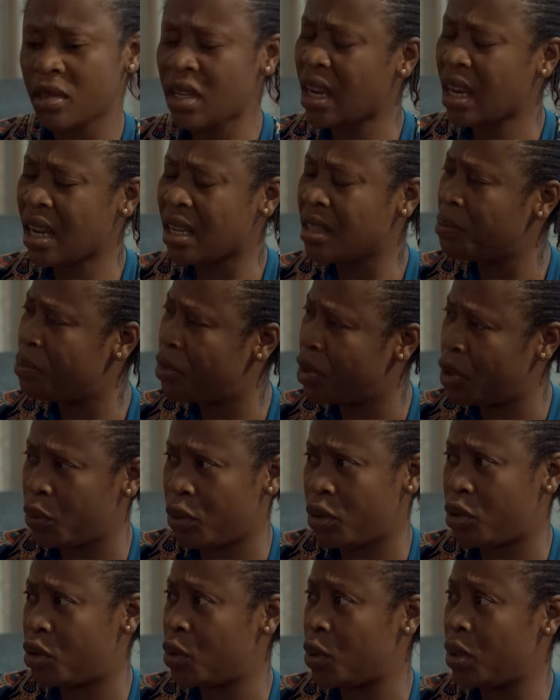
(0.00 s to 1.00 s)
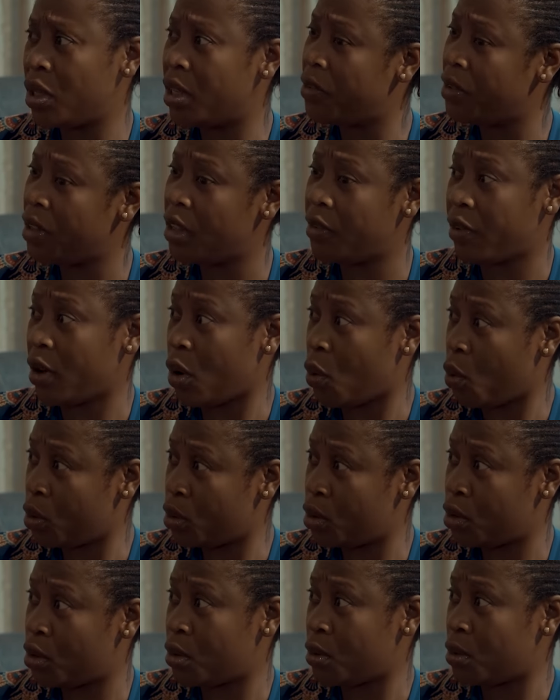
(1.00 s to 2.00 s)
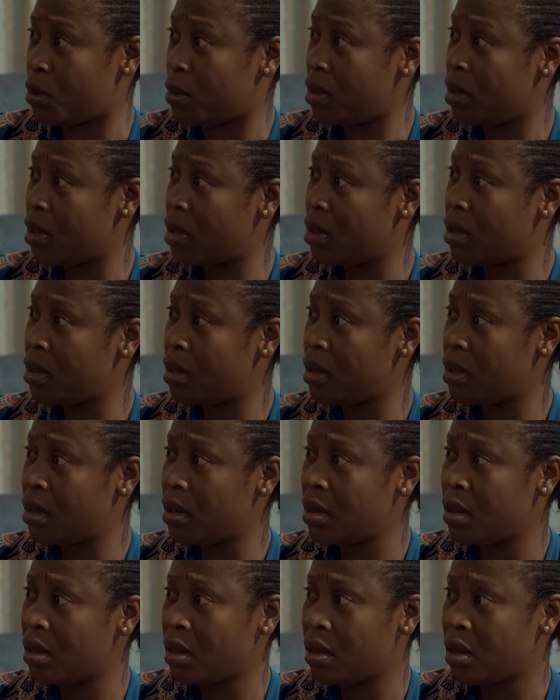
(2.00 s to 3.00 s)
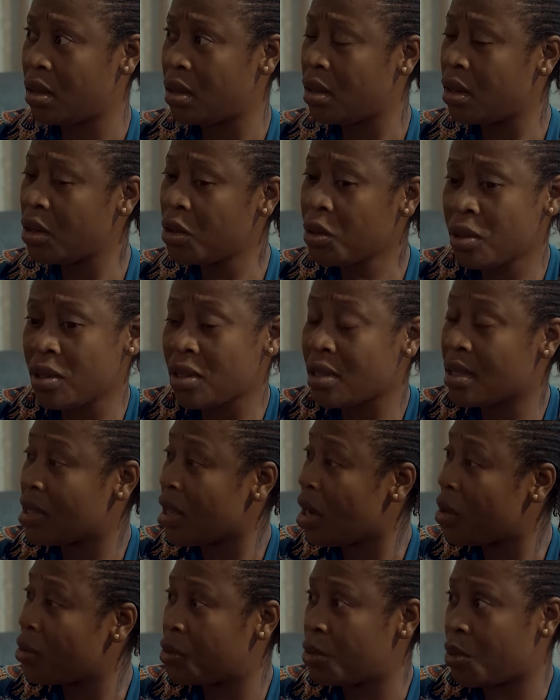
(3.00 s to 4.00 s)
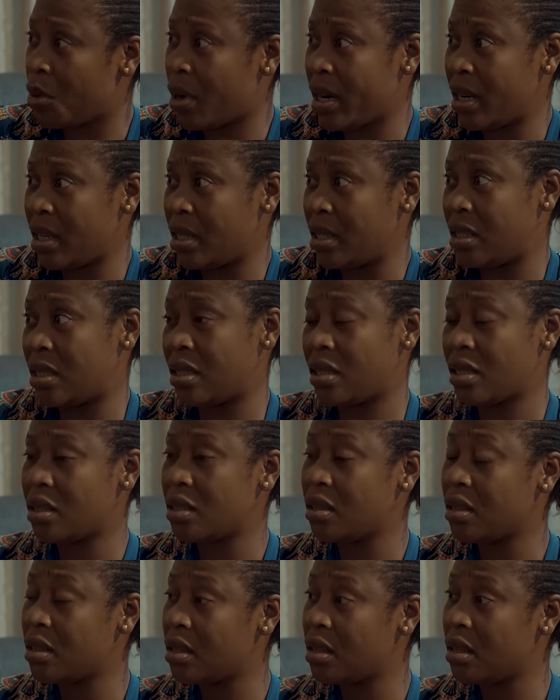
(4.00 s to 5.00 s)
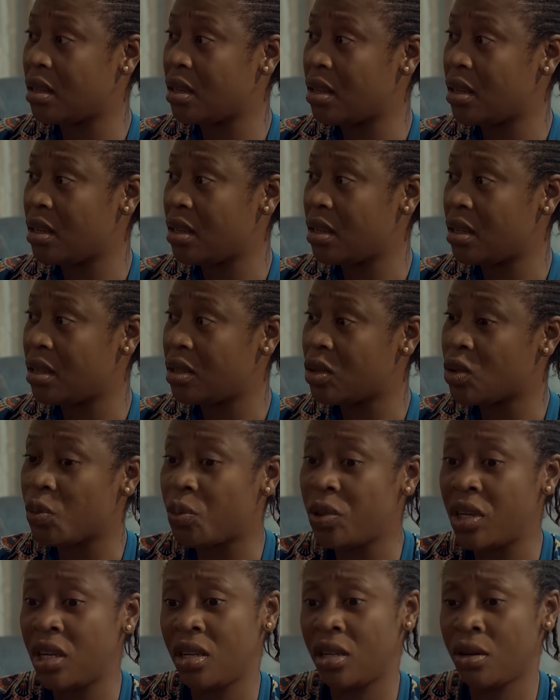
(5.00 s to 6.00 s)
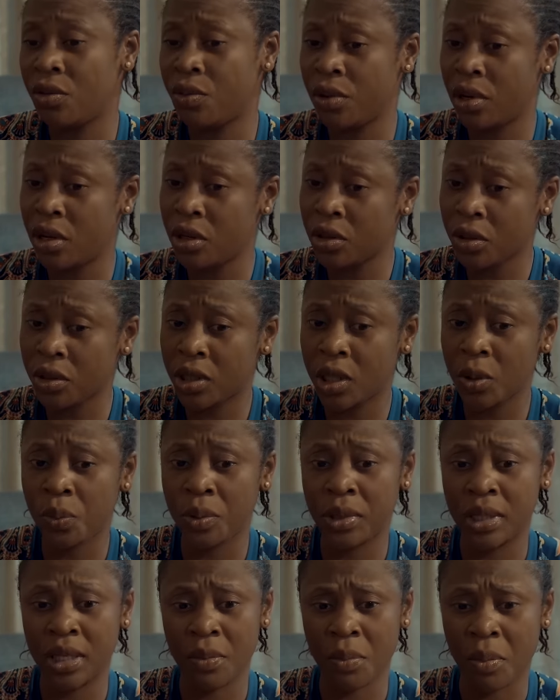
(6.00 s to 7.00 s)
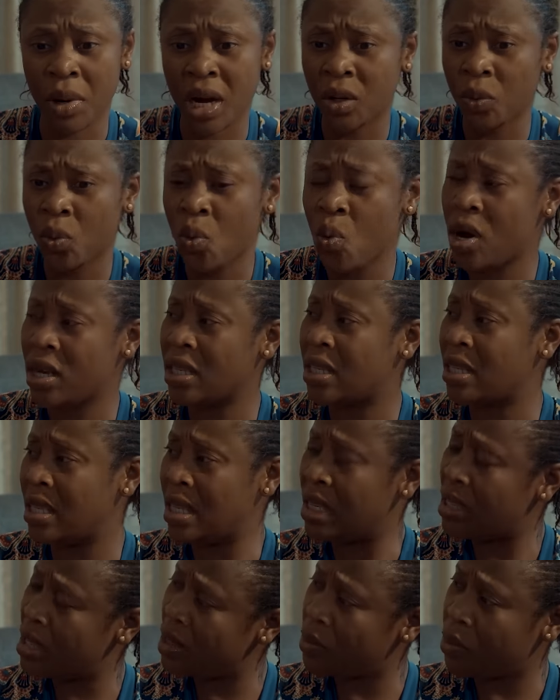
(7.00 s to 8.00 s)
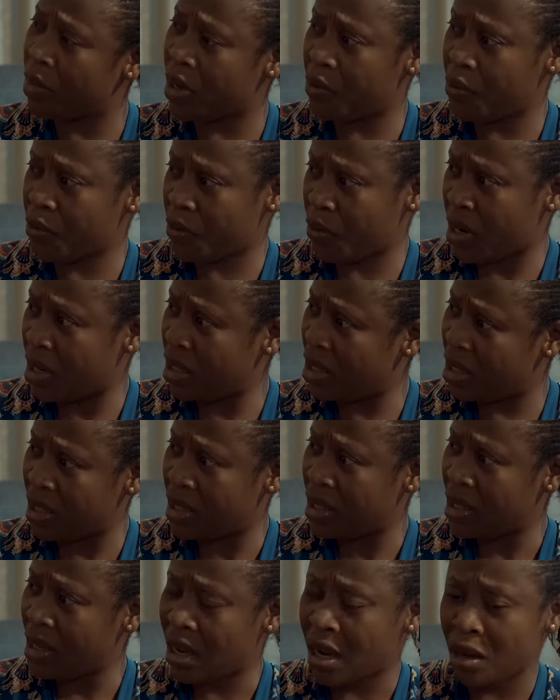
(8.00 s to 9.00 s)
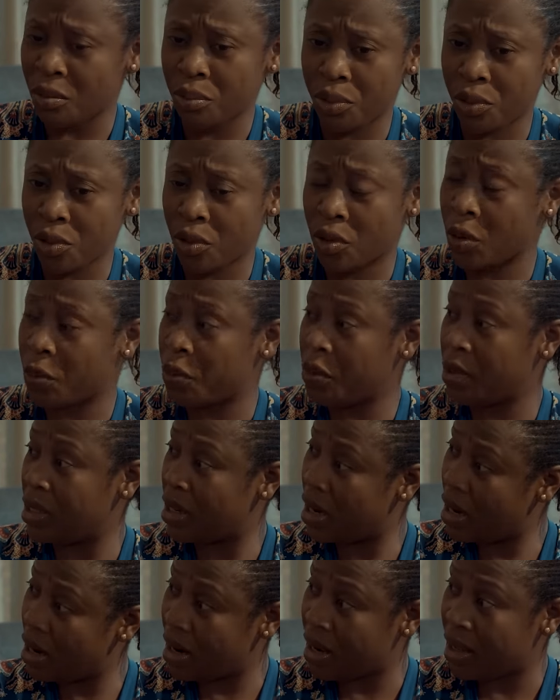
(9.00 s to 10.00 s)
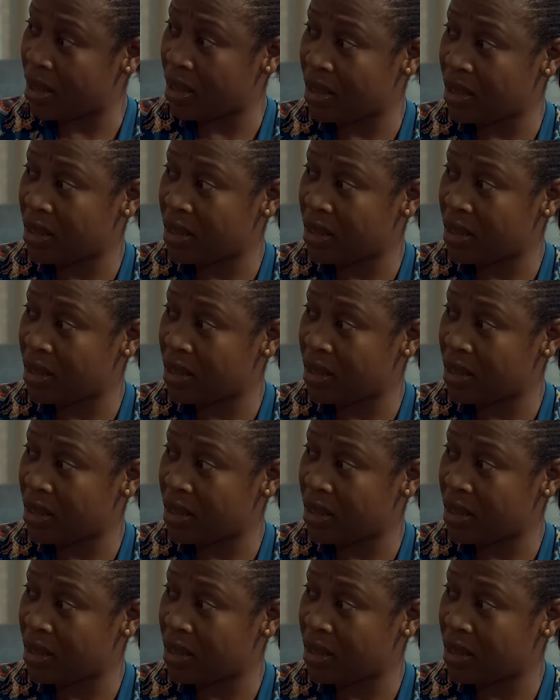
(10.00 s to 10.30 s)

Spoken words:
I can't be with you even if I want to. It doesn't sound right to be in a relationship with a man who has dated my friend and broke up with her.